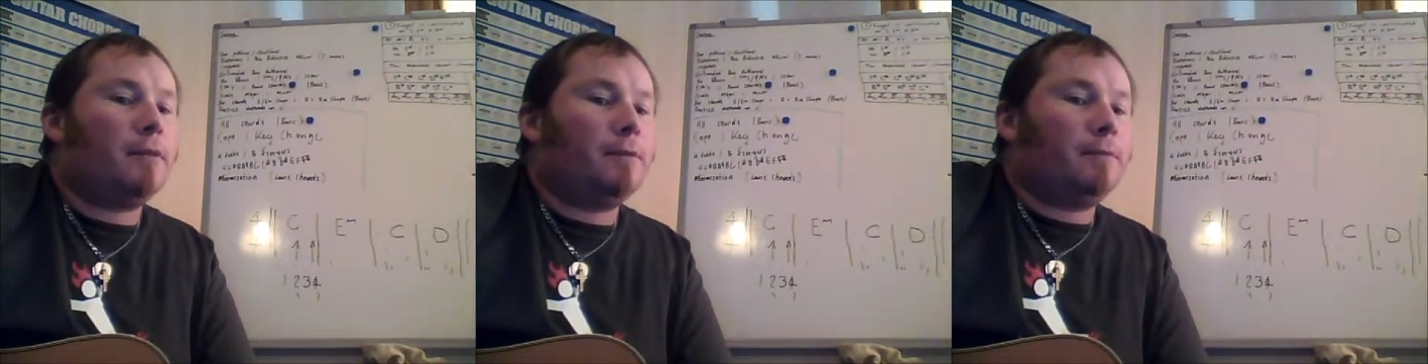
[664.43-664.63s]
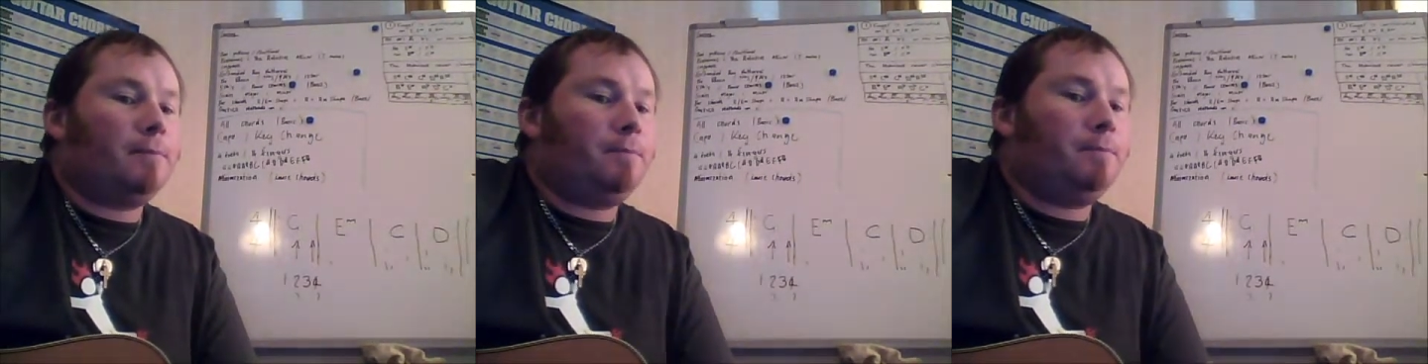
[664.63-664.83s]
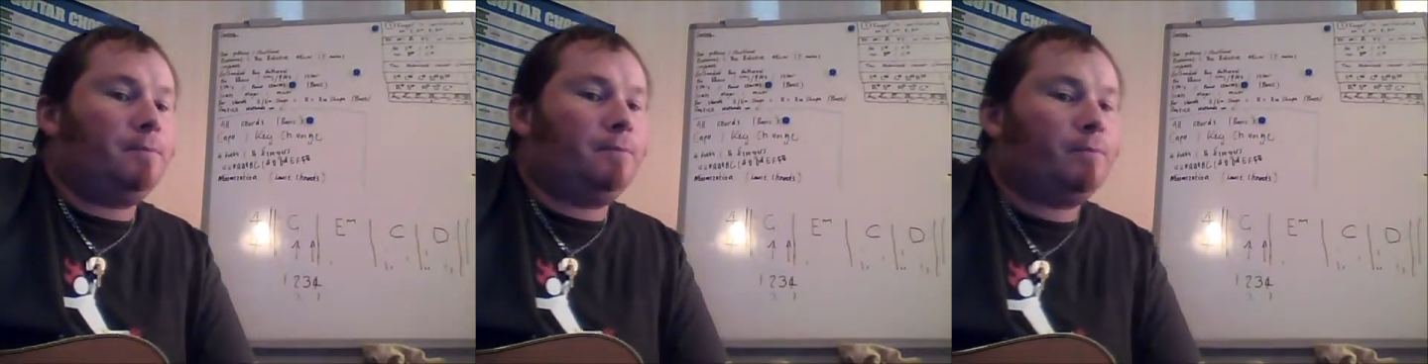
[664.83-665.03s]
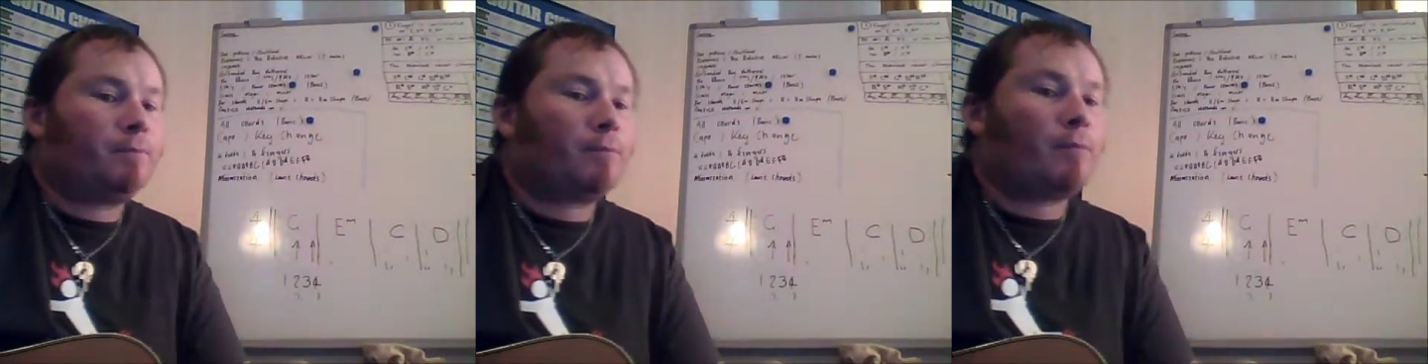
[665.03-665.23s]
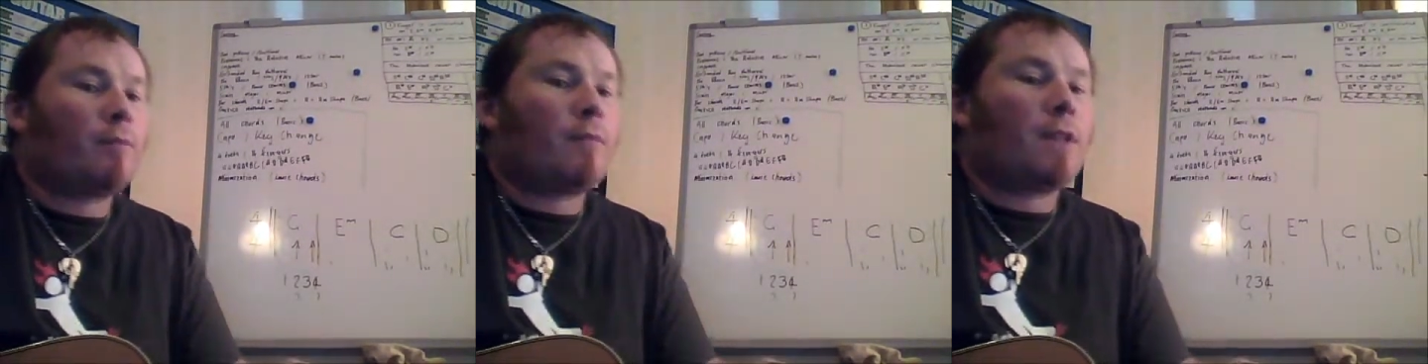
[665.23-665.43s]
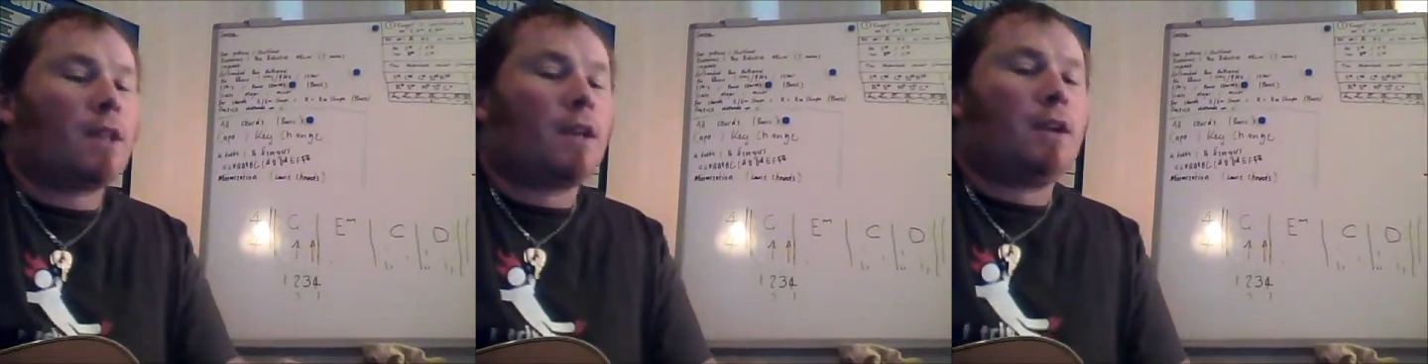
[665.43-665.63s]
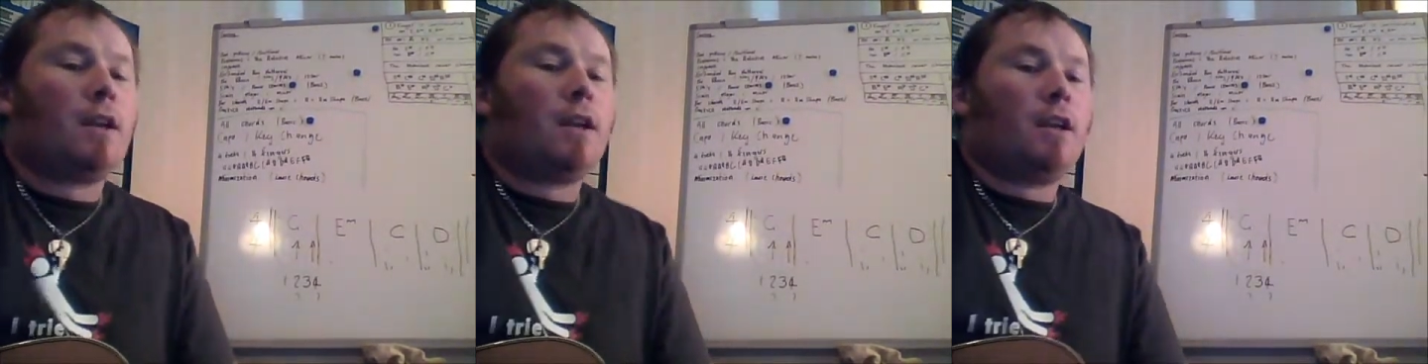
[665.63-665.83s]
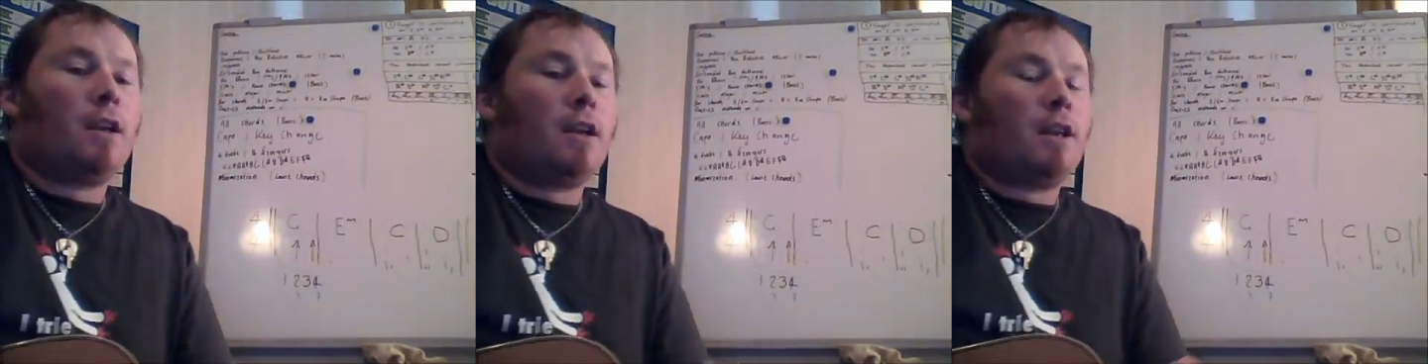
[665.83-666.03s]

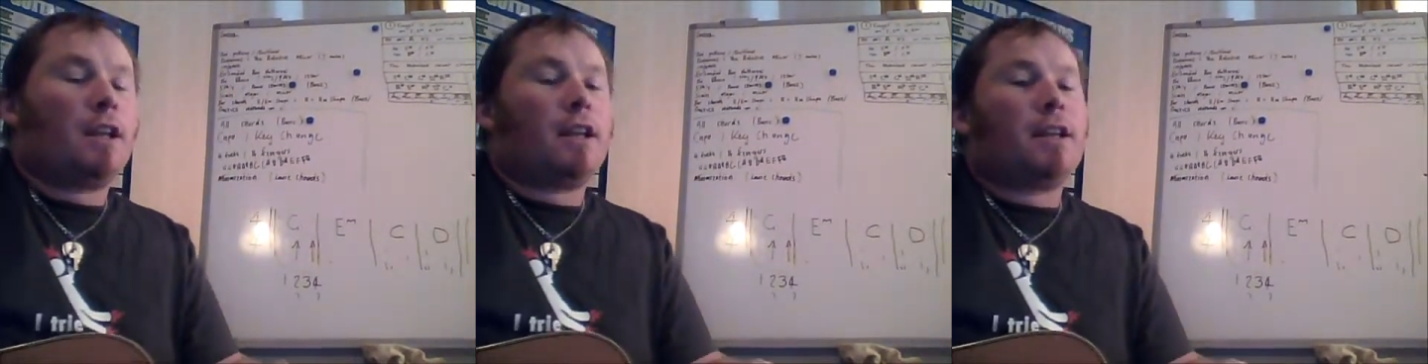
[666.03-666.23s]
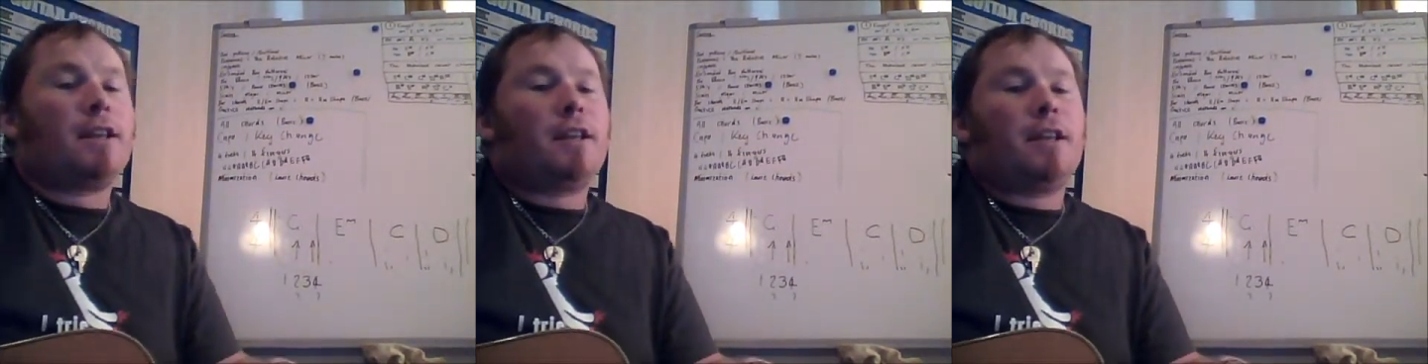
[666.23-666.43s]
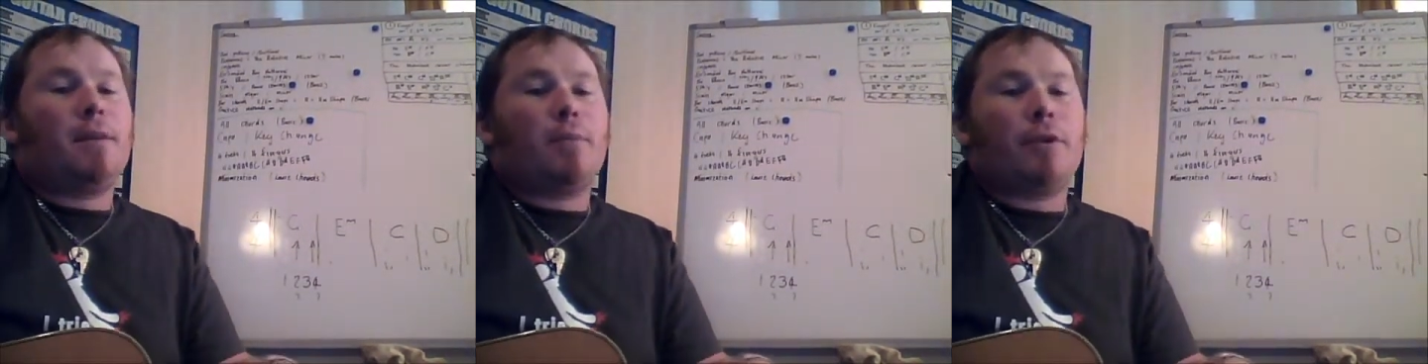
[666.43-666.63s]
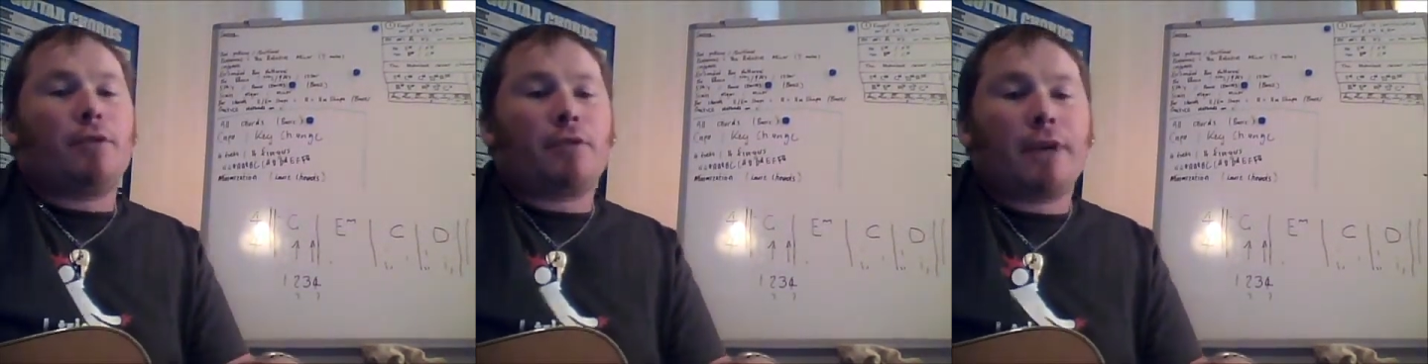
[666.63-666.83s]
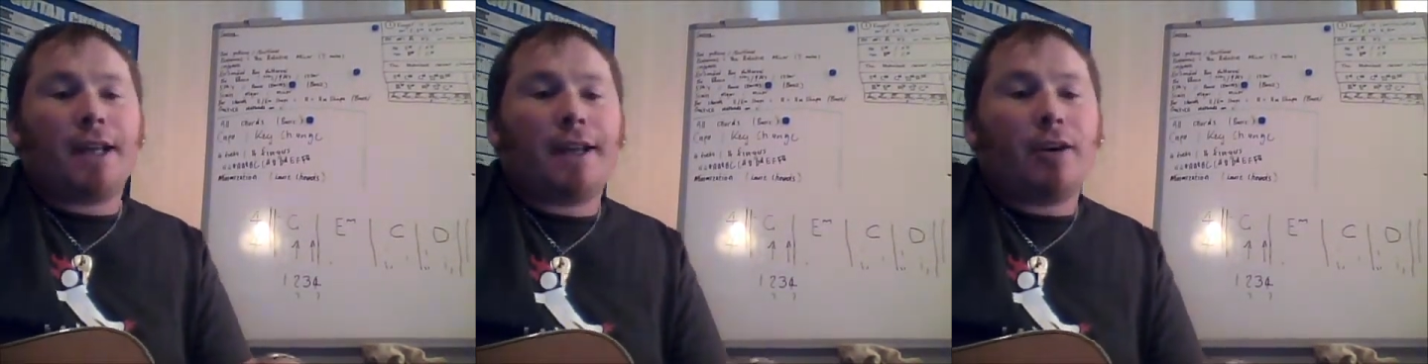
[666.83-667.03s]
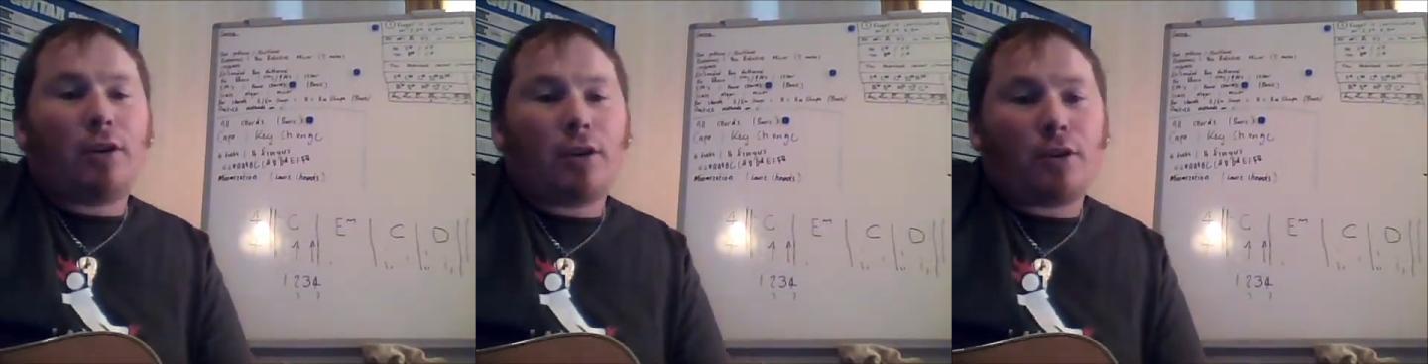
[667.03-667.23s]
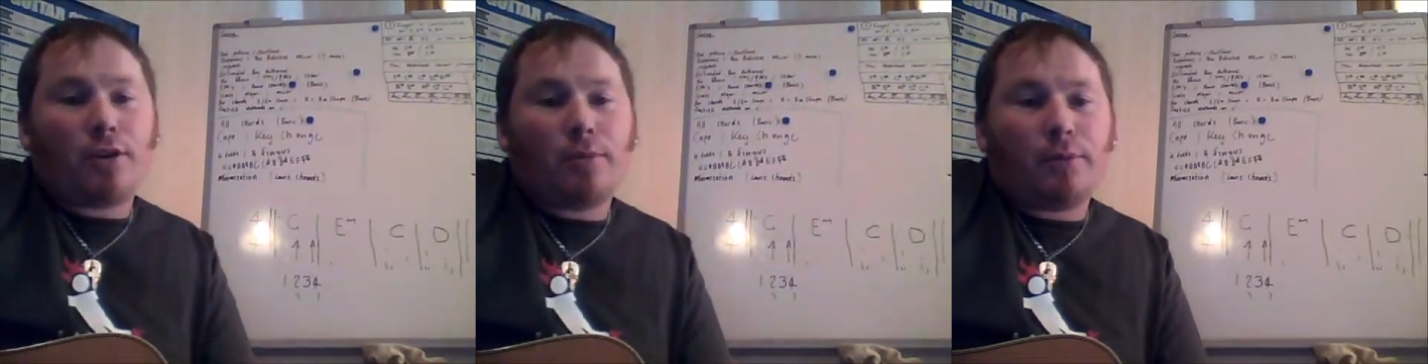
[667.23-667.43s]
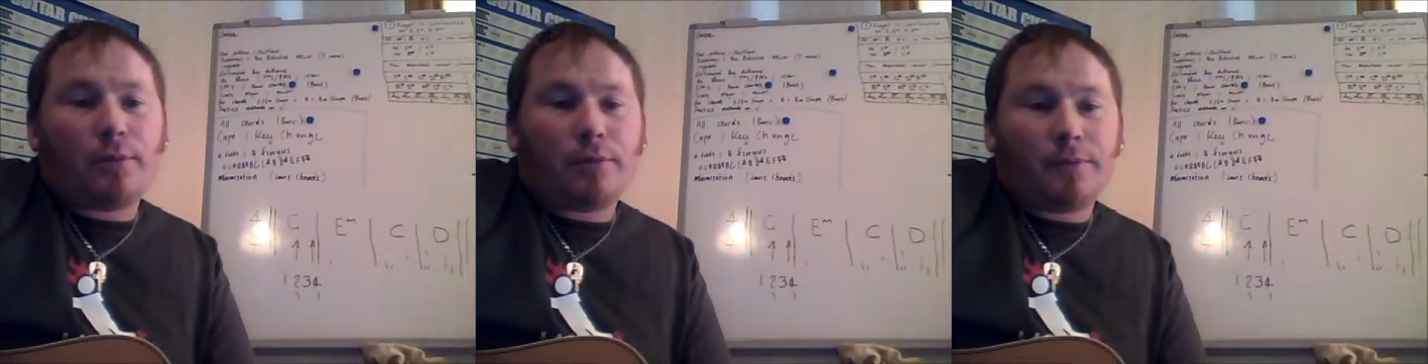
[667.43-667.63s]
can be really horrible.